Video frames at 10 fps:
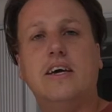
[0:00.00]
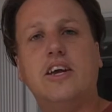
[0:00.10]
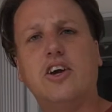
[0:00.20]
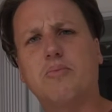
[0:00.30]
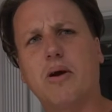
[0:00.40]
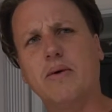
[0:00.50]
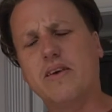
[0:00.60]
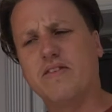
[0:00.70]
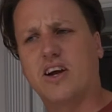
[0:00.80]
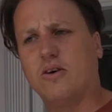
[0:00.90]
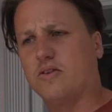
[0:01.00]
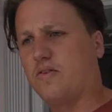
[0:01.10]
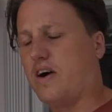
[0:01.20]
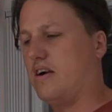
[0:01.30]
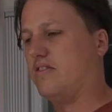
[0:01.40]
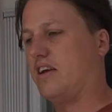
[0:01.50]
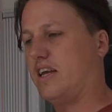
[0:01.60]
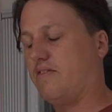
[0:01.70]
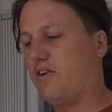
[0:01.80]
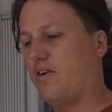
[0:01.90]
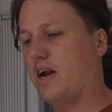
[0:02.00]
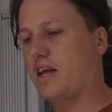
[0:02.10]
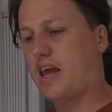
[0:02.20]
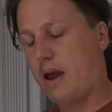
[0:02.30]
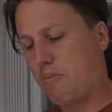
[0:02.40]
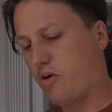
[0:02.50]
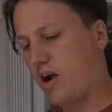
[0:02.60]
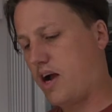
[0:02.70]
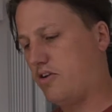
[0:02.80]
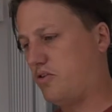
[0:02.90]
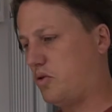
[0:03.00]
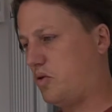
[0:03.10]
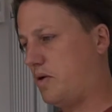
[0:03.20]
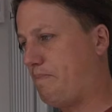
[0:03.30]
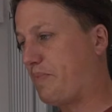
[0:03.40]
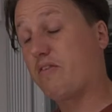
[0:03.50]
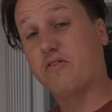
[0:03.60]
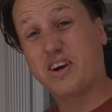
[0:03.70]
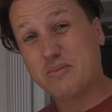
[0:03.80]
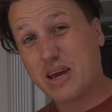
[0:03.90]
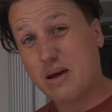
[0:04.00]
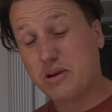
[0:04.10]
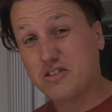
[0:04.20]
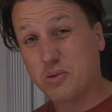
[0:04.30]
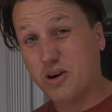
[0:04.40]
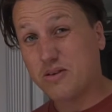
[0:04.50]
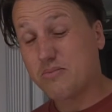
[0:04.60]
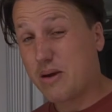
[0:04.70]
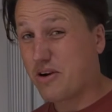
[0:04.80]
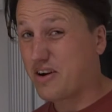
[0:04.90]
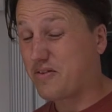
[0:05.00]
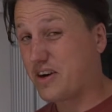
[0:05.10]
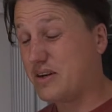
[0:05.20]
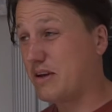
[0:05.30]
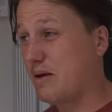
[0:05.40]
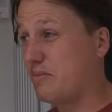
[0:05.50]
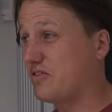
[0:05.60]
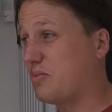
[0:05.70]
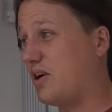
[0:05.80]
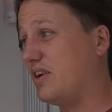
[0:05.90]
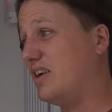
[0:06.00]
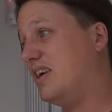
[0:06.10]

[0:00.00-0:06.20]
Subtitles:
You could probably even go as far as like if you're at a campground or freedom camping spot. Maybe you're at a freedom camping spot.